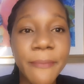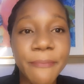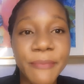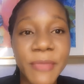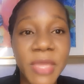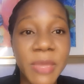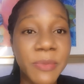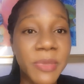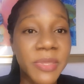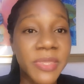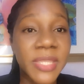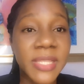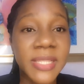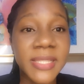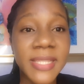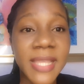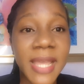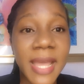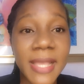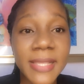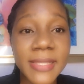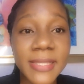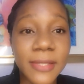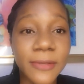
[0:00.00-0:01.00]
Maybe the
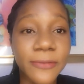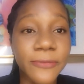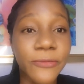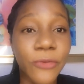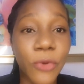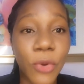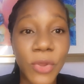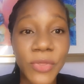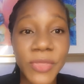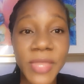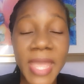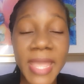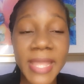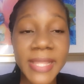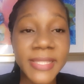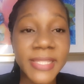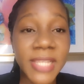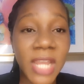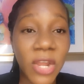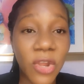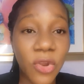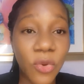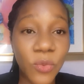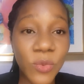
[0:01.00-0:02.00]
task for the
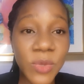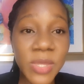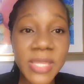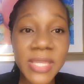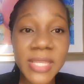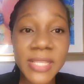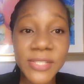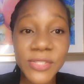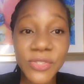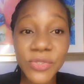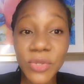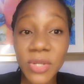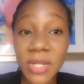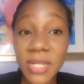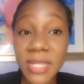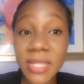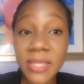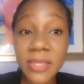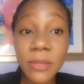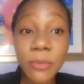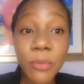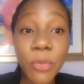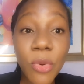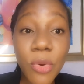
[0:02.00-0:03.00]
entire week is to
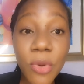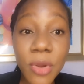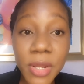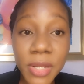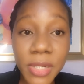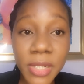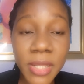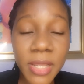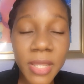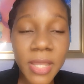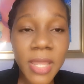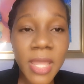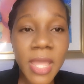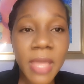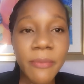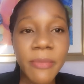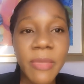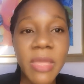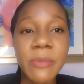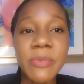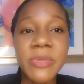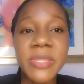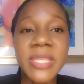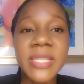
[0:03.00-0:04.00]
clean the board.
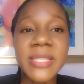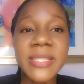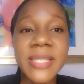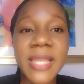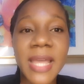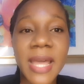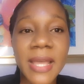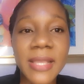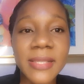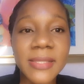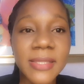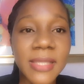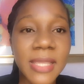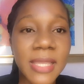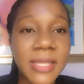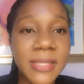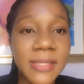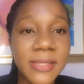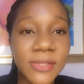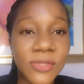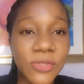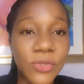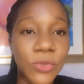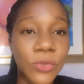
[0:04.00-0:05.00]
Maybe the task
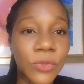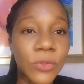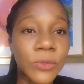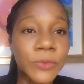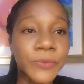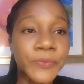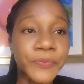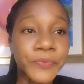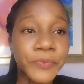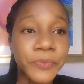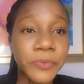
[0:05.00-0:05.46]
is to